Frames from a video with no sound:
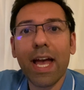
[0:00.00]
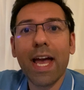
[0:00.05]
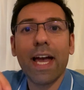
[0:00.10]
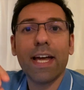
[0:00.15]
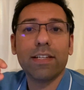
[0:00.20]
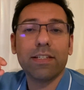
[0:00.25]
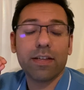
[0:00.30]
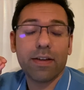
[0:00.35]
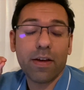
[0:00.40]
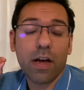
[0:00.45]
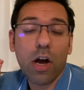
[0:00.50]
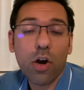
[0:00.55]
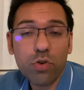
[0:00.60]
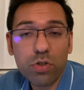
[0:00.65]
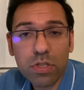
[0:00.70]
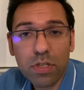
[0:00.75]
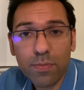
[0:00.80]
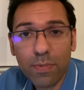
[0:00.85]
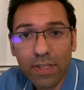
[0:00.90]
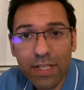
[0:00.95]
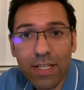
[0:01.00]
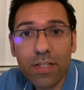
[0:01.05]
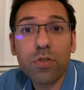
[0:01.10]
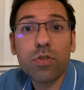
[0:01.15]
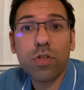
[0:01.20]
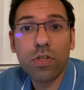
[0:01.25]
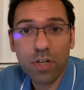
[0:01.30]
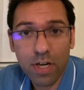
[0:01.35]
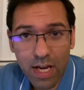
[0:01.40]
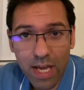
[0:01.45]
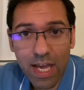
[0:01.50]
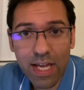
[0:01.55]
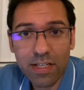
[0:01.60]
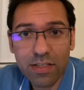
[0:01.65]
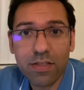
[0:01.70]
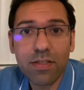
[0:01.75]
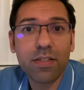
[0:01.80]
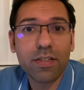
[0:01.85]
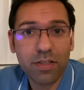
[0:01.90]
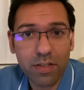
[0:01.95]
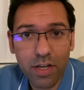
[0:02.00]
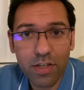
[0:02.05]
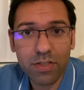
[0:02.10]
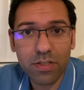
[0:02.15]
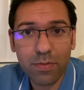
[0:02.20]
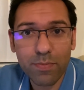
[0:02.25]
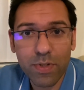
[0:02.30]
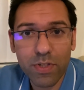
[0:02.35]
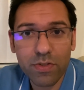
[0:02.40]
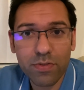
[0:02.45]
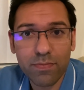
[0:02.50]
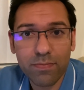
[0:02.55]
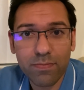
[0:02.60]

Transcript: and ultimately to your end customers.